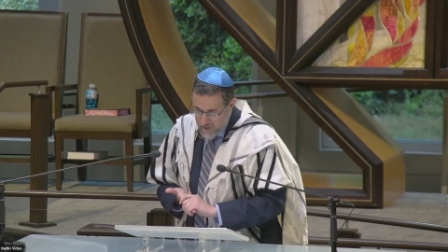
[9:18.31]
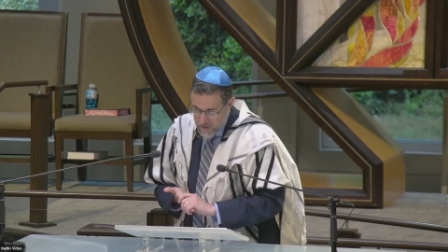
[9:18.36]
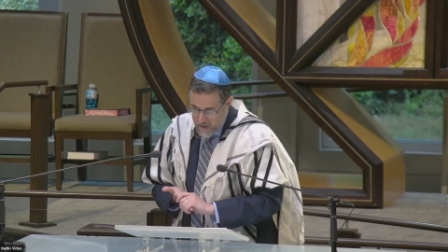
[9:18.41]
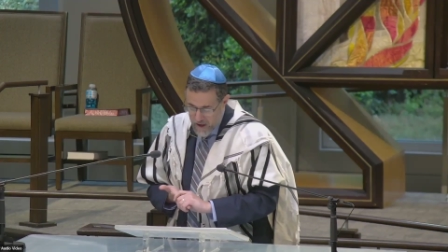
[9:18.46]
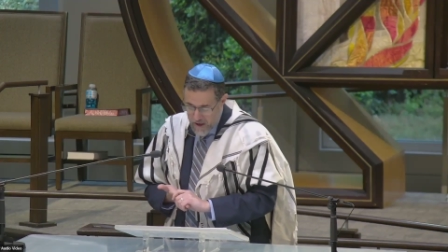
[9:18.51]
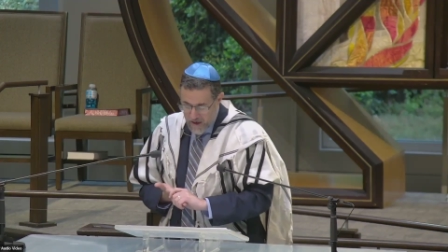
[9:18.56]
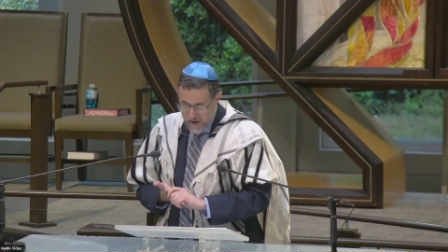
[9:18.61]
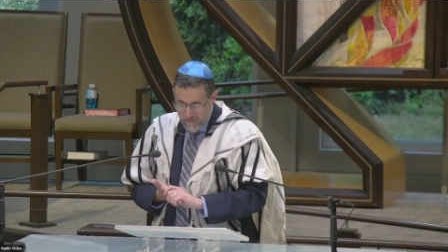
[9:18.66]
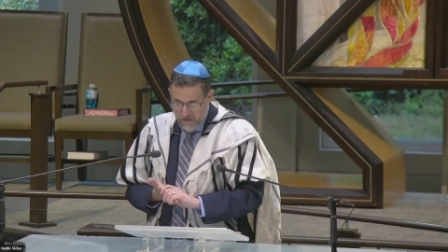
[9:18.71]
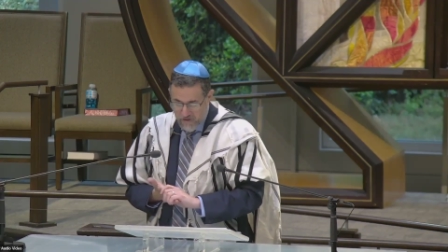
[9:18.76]

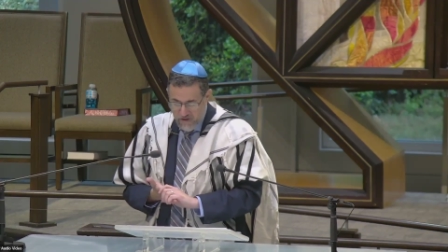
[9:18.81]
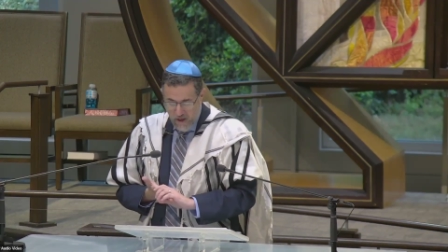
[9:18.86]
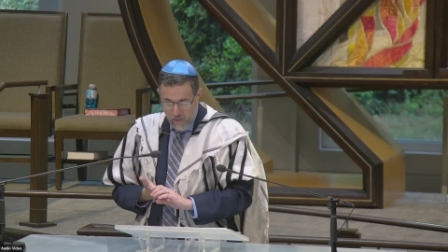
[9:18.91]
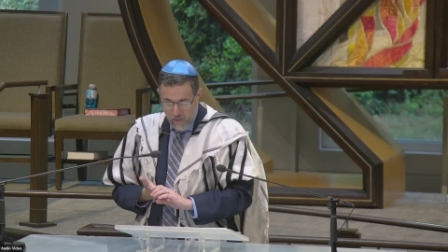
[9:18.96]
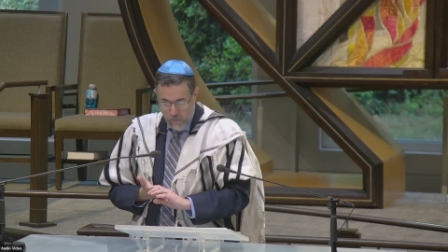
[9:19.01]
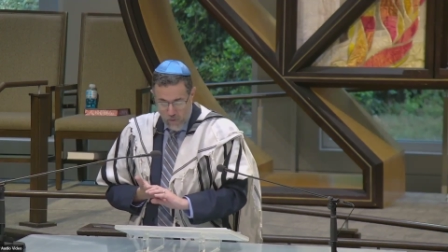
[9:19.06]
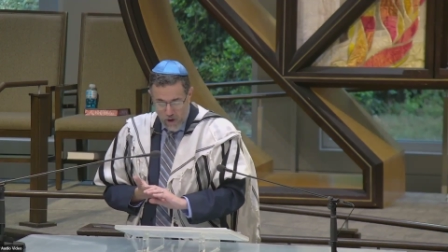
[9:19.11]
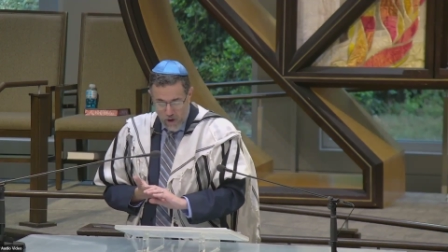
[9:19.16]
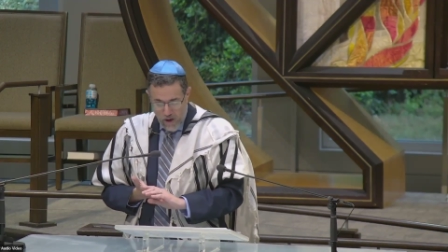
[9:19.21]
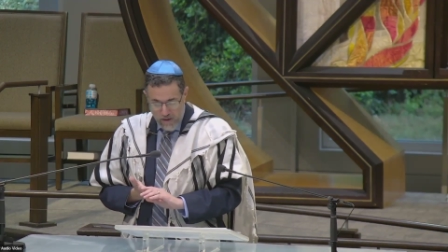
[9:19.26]
that if
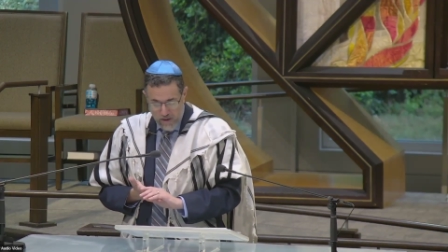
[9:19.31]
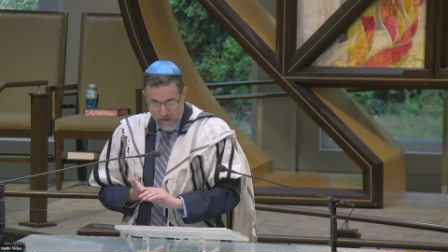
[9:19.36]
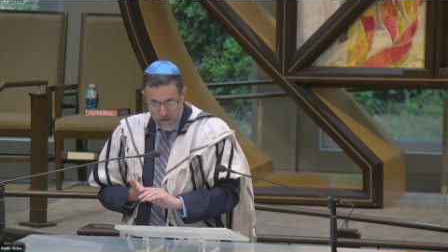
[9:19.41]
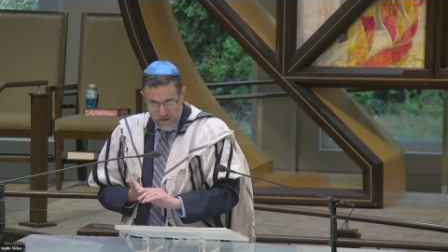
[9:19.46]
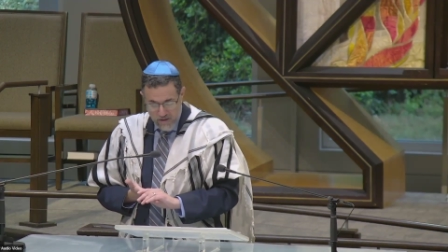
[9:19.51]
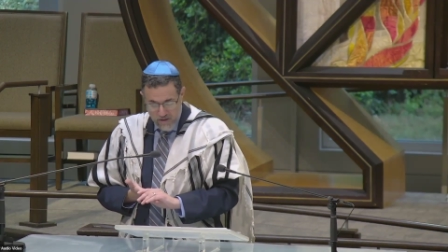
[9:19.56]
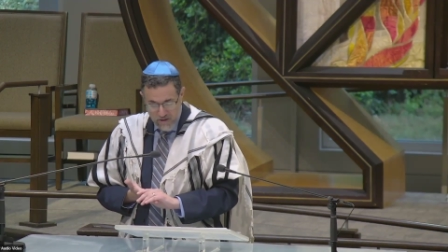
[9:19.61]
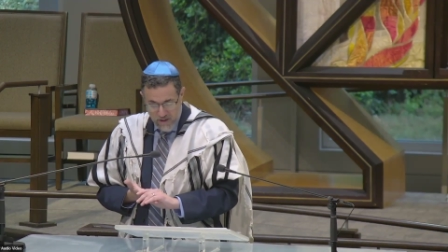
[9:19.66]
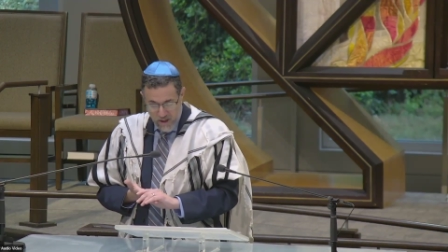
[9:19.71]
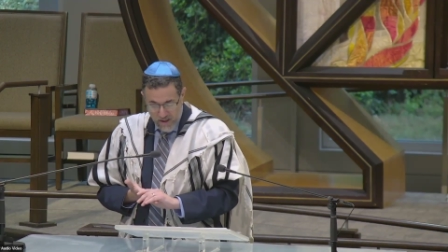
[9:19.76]
someone
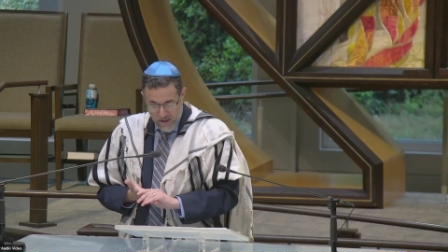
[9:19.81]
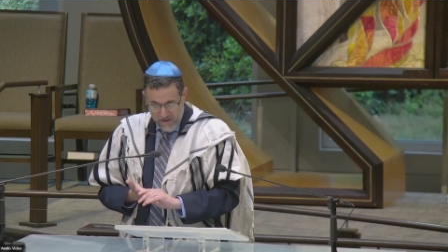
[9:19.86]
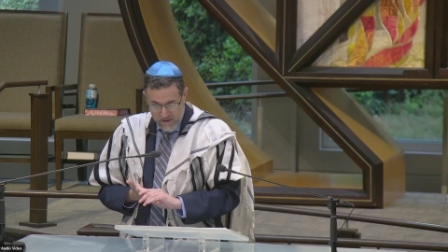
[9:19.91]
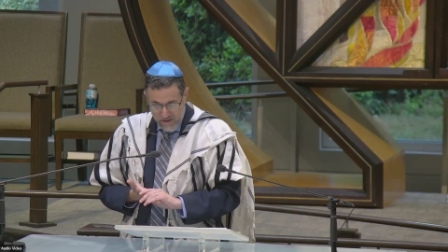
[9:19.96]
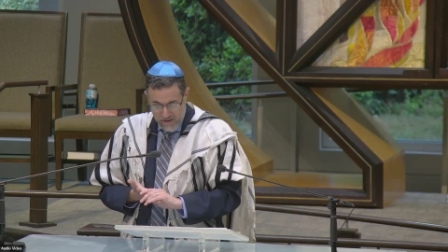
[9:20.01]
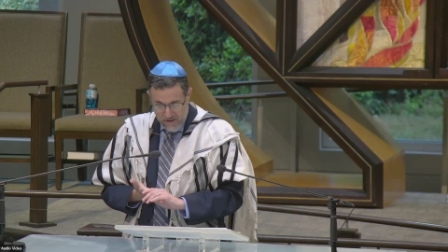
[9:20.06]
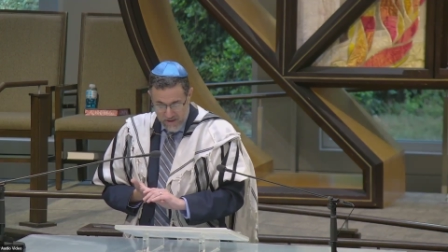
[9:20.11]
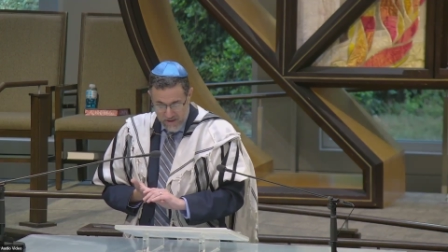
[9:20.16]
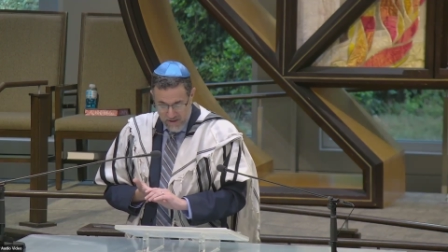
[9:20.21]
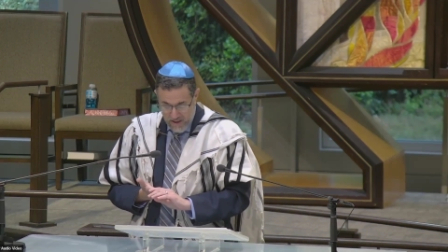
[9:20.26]
doesn't